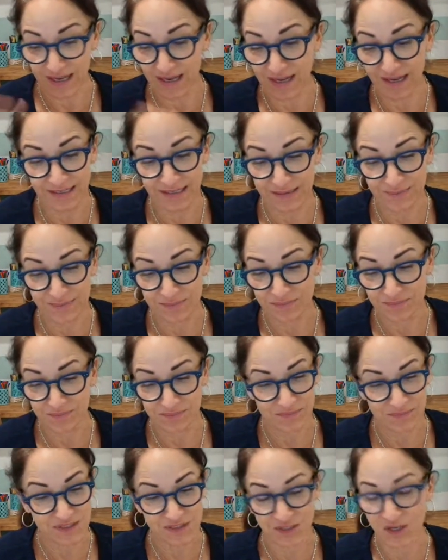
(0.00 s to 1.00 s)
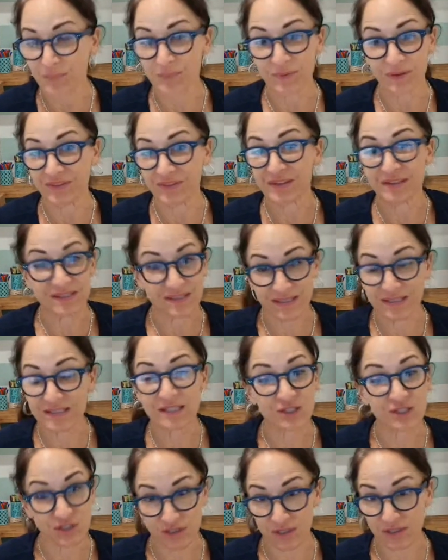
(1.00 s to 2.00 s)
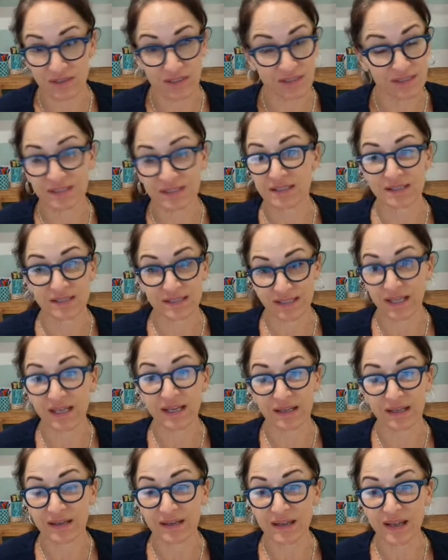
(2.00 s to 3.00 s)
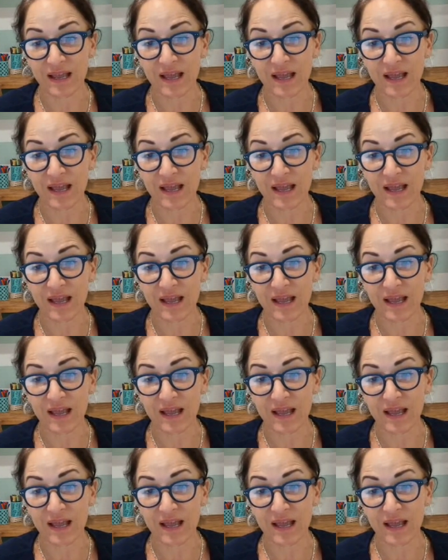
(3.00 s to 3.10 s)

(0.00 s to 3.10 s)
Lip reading: I am stopping this. This is insane.